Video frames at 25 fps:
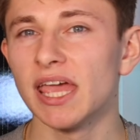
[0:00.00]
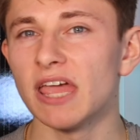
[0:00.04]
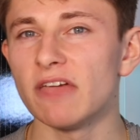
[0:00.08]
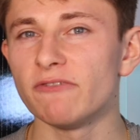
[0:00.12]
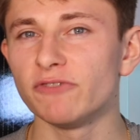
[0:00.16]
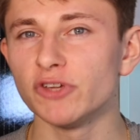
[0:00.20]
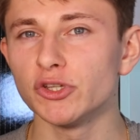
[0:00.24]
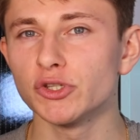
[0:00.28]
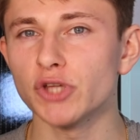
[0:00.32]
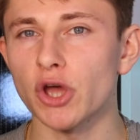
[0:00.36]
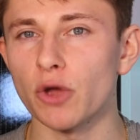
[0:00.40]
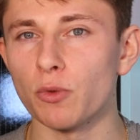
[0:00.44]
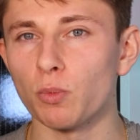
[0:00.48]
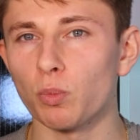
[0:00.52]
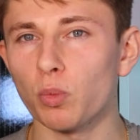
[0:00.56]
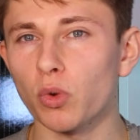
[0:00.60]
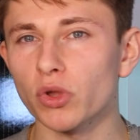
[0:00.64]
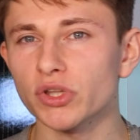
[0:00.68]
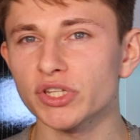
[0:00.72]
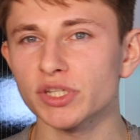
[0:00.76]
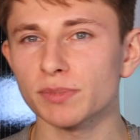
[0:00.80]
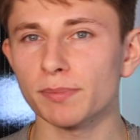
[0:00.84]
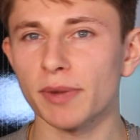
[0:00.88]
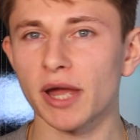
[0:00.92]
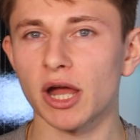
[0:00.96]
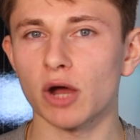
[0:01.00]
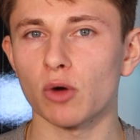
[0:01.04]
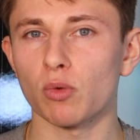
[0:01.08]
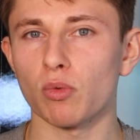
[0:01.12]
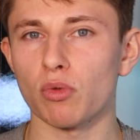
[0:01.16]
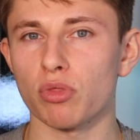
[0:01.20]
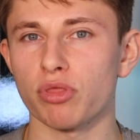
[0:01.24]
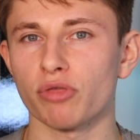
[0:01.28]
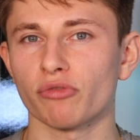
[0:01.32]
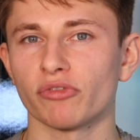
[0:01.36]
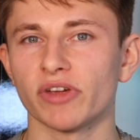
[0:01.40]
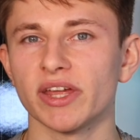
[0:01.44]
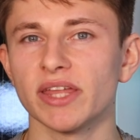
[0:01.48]
If you don't want a
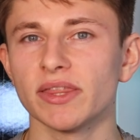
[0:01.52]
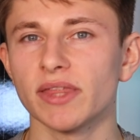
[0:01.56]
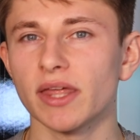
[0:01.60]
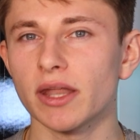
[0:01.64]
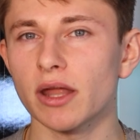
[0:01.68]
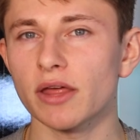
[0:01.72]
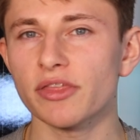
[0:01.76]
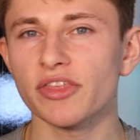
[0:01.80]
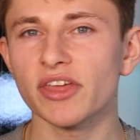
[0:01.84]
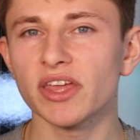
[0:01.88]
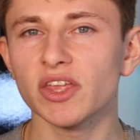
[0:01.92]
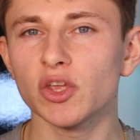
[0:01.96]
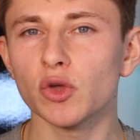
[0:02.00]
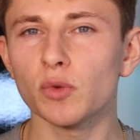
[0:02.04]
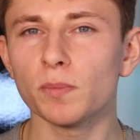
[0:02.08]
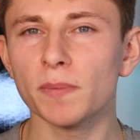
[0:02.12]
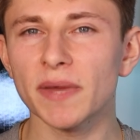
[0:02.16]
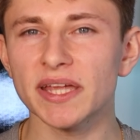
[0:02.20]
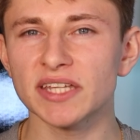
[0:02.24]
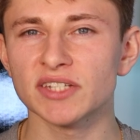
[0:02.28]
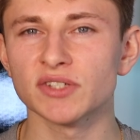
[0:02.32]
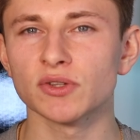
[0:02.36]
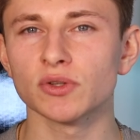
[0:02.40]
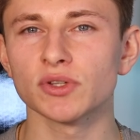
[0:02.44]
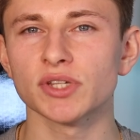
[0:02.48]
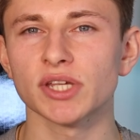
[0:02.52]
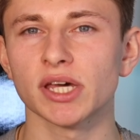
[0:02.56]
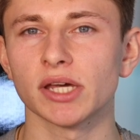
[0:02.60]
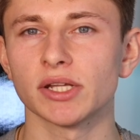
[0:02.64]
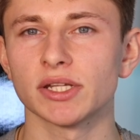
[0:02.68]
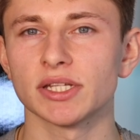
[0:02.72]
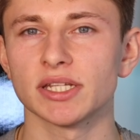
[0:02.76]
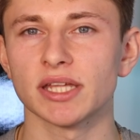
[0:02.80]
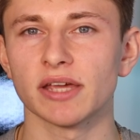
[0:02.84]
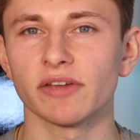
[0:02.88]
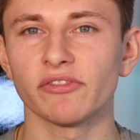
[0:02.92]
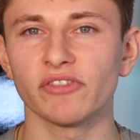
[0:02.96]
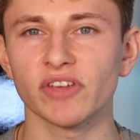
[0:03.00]
Powerwall 3, then I think your best
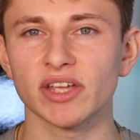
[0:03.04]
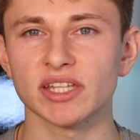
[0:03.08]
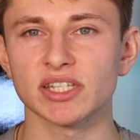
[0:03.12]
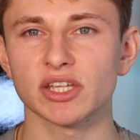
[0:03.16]
alternative